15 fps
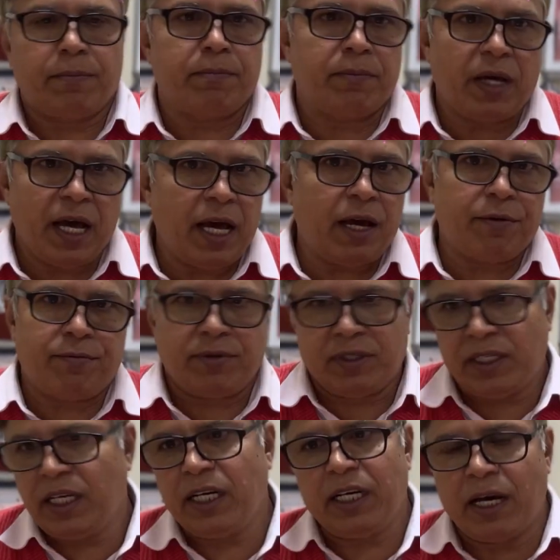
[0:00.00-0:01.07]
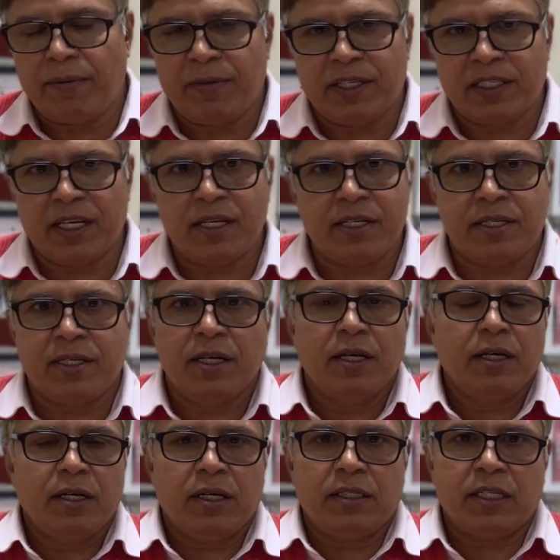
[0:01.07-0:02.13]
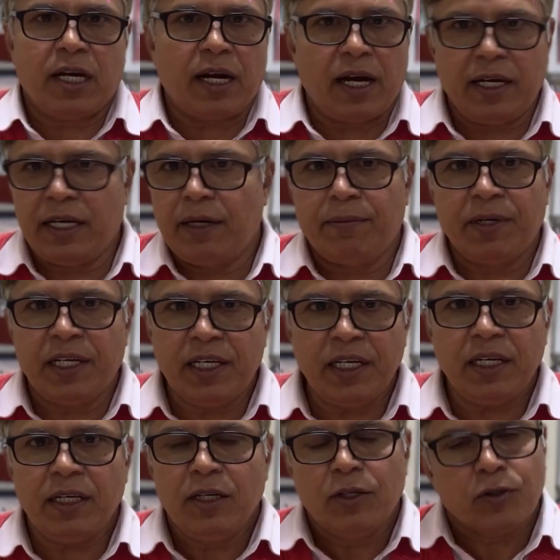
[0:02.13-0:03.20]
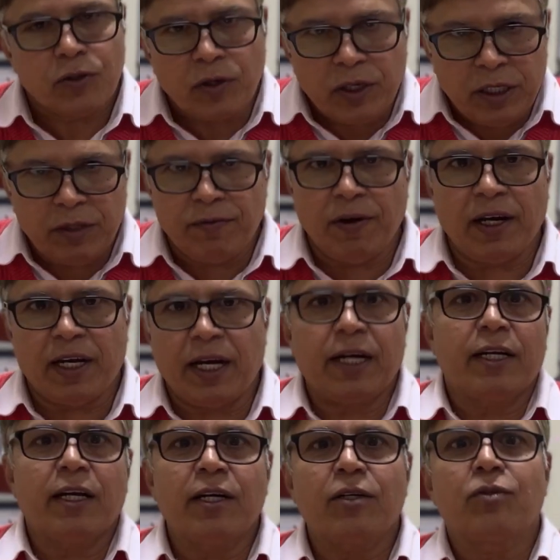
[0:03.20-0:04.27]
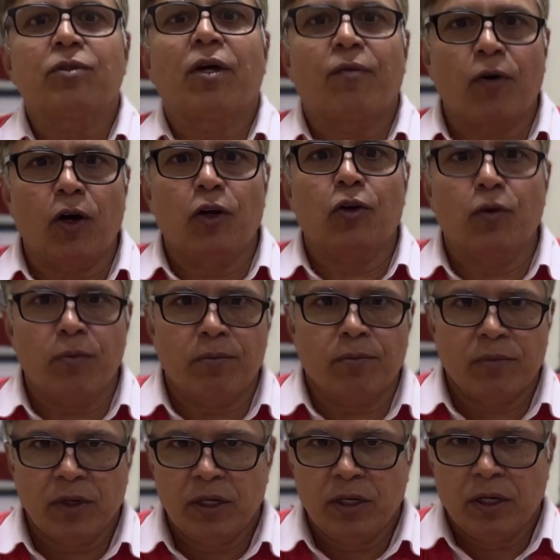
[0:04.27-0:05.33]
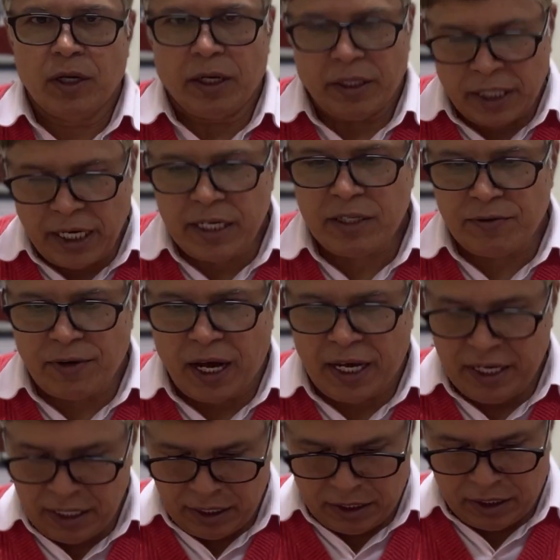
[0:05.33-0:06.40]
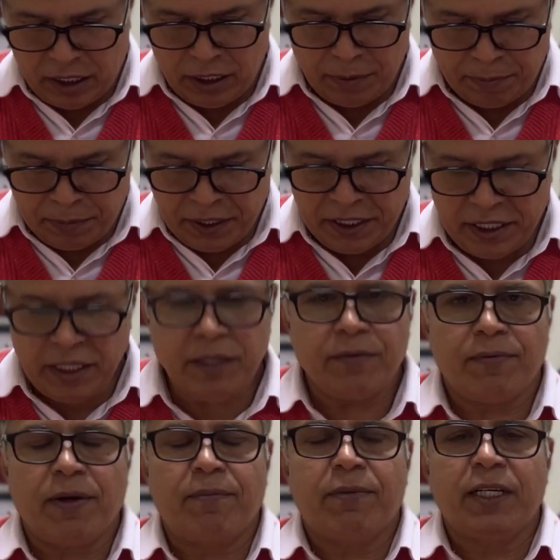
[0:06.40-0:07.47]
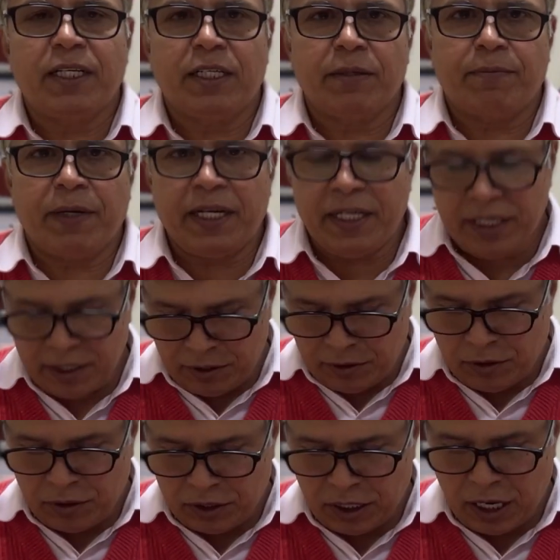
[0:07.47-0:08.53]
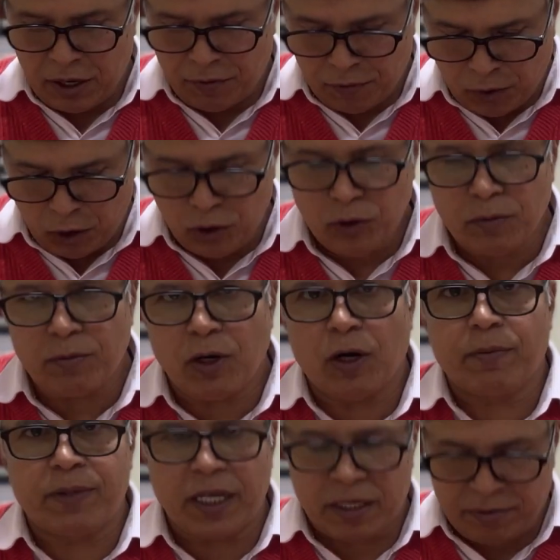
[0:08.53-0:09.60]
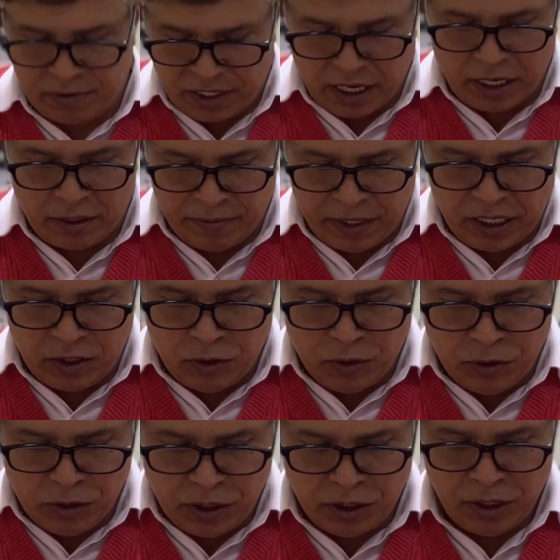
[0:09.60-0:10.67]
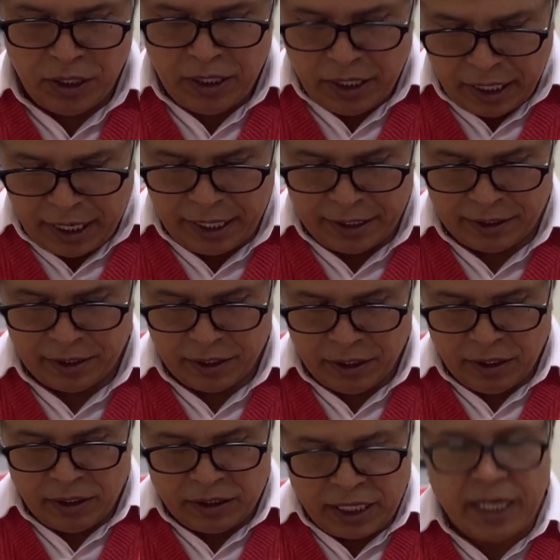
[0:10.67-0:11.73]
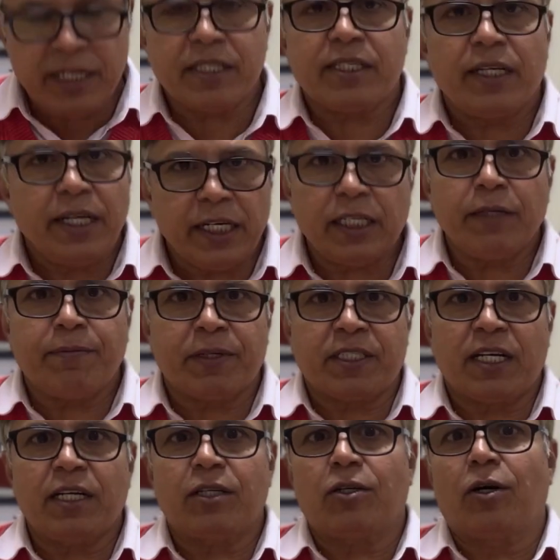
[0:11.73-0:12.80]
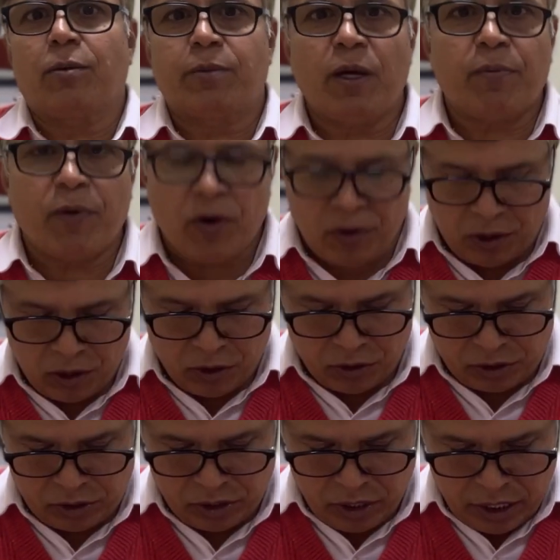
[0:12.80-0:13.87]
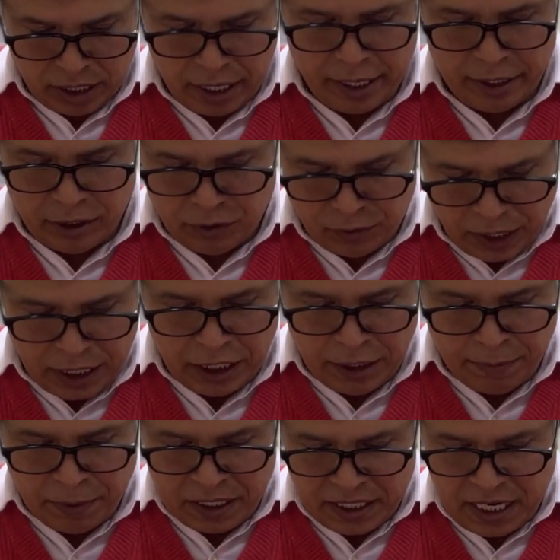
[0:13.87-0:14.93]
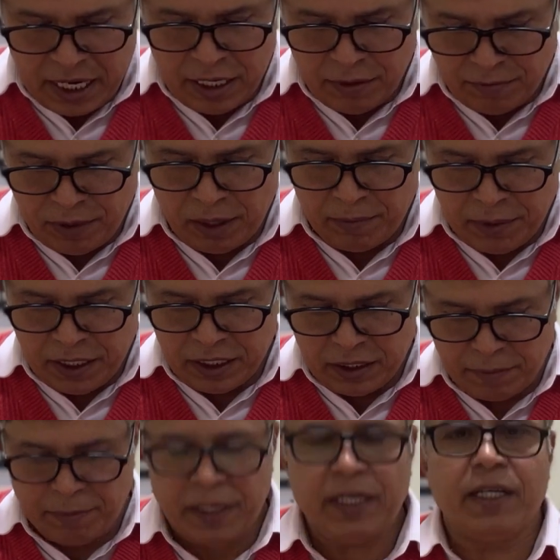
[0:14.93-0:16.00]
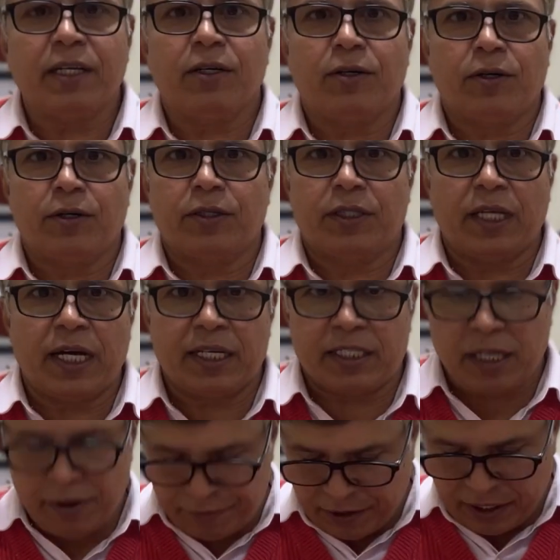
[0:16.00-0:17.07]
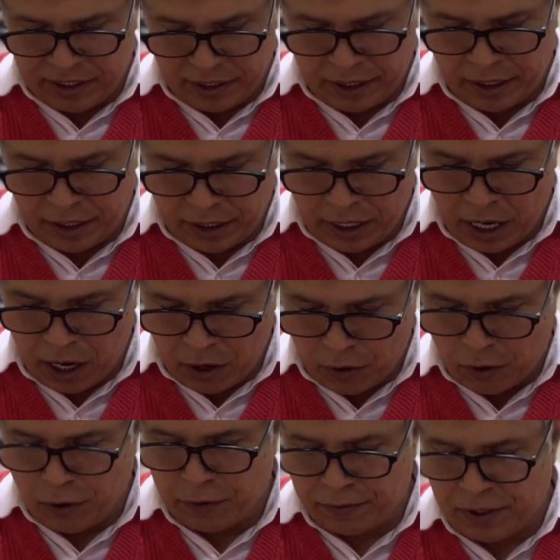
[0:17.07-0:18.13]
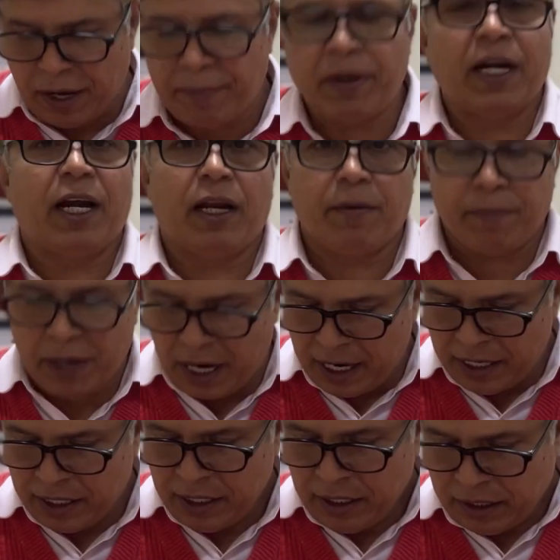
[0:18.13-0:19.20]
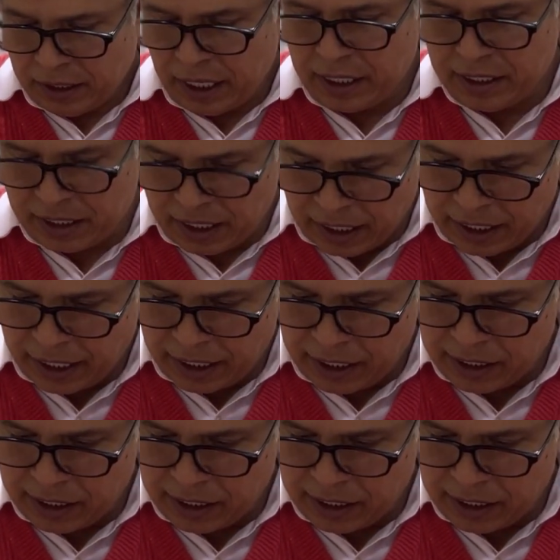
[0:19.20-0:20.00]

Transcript: have three dimensions, generally ABD, so it will cater to the volume. That is why the PD will be depending on the volume of the substrate being used, and that is 80% of the power loss, and 20% will be depending on the surface area of the metallic part, that is conducting